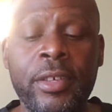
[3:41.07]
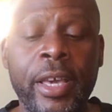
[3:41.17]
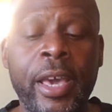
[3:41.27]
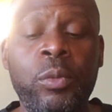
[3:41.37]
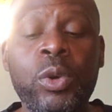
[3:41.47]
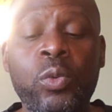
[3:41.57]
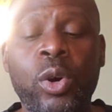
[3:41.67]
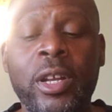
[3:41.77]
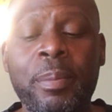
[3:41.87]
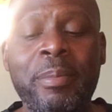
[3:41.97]
And we
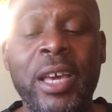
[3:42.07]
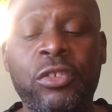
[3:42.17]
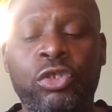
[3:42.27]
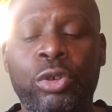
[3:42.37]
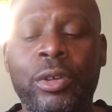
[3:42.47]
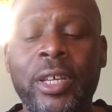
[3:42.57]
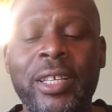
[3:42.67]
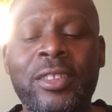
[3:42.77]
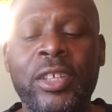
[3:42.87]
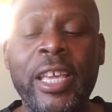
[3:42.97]
want to measure
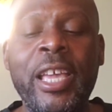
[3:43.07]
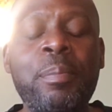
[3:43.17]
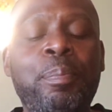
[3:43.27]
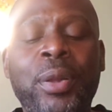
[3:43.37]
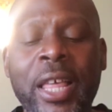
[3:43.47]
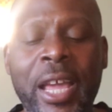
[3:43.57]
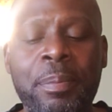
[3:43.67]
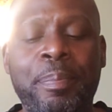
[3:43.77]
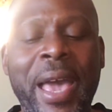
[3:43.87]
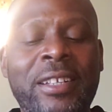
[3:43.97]

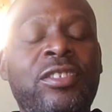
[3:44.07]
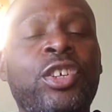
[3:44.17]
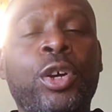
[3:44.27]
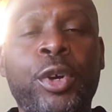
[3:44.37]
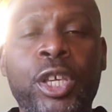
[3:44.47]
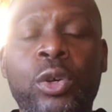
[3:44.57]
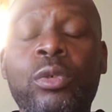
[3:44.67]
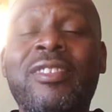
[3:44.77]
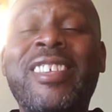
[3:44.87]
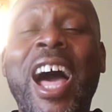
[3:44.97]
implant
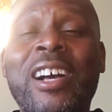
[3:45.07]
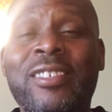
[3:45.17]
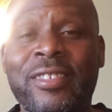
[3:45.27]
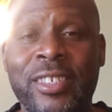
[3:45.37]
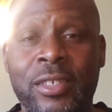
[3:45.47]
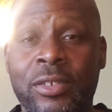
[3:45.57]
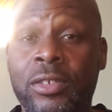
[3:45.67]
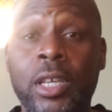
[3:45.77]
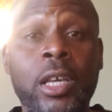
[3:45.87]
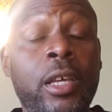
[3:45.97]
bacterial toxins.
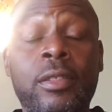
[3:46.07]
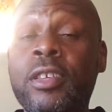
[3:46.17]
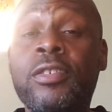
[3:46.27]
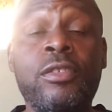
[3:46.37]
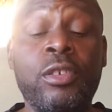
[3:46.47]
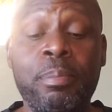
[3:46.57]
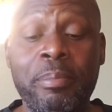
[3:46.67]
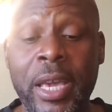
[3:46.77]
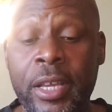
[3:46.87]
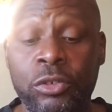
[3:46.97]
This is a
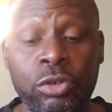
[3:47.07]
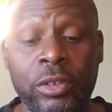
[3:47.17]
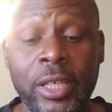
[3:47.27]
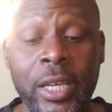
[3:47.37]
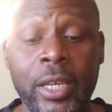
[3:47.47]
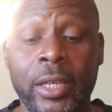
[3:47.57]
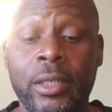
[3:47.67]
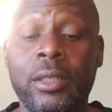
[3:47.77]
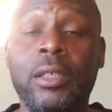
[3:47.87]
major thing.